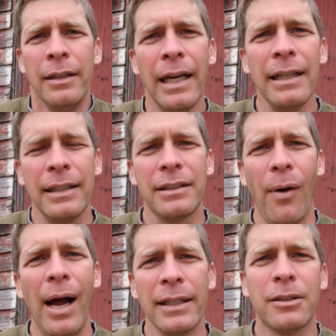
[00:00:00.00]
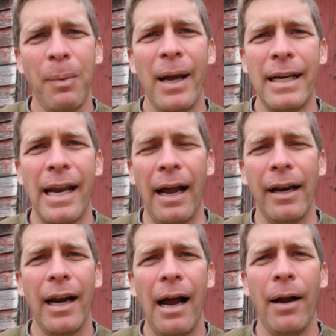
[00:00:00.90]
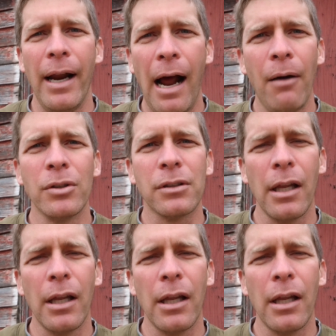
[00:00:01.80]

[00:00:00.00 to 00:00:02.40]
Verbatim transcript: then, so I explained that, and I and I was